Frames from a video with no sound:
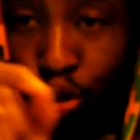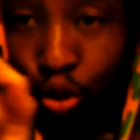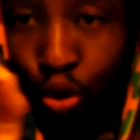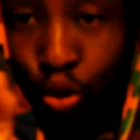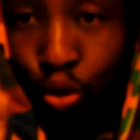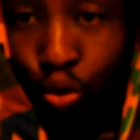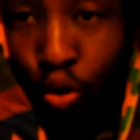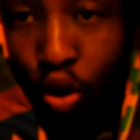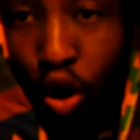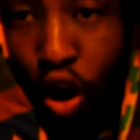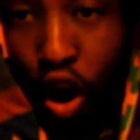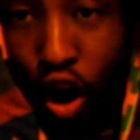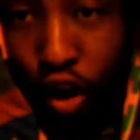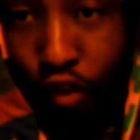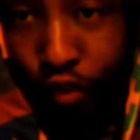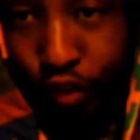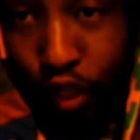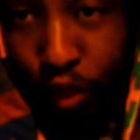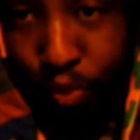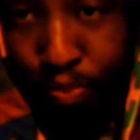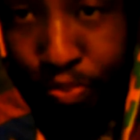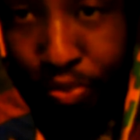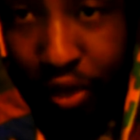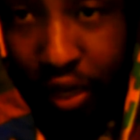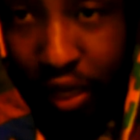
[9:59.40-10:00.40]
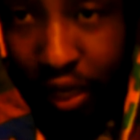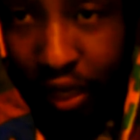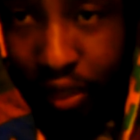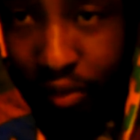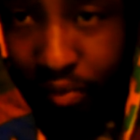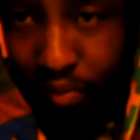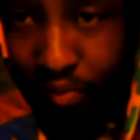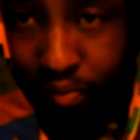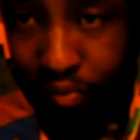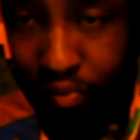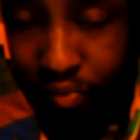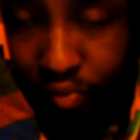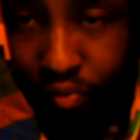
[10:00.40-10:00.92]
to offspring.
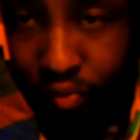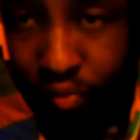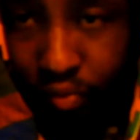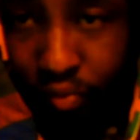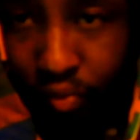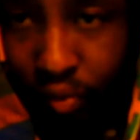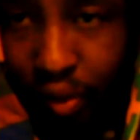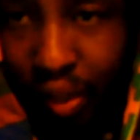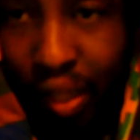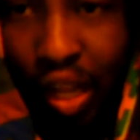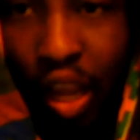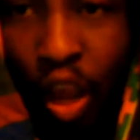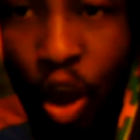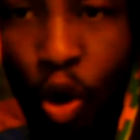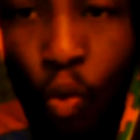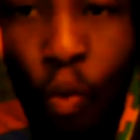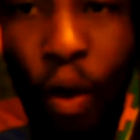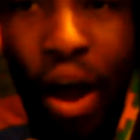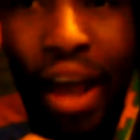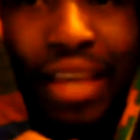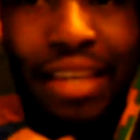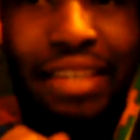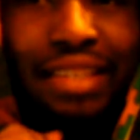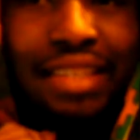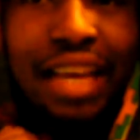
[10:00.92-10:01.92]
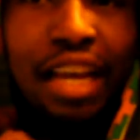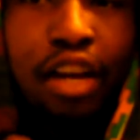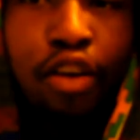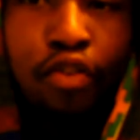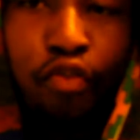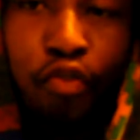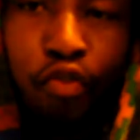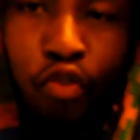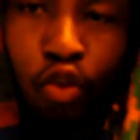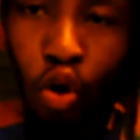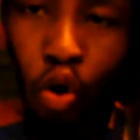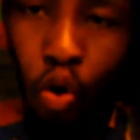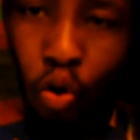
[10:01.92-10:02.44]
Why is that a
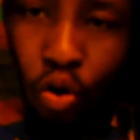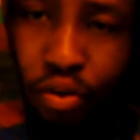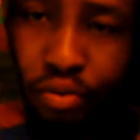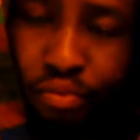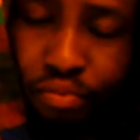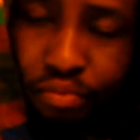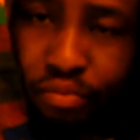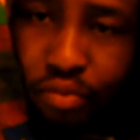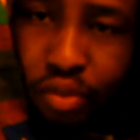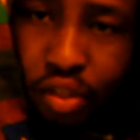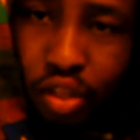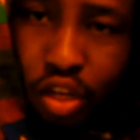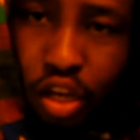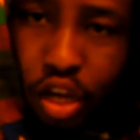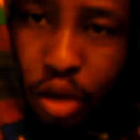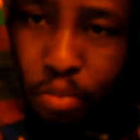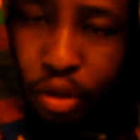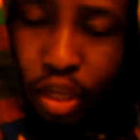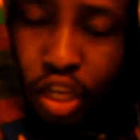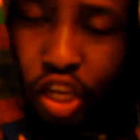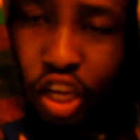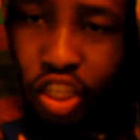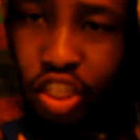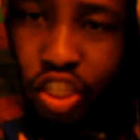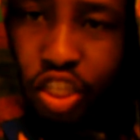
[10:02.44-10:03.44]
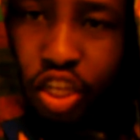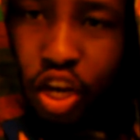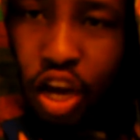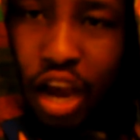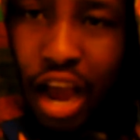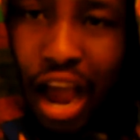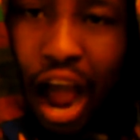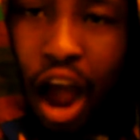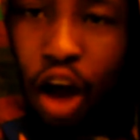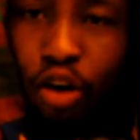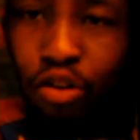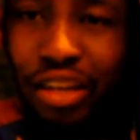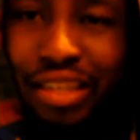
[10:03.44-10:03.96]
flaw? Because
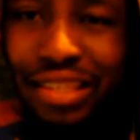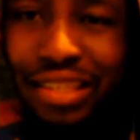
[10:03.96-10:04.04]
how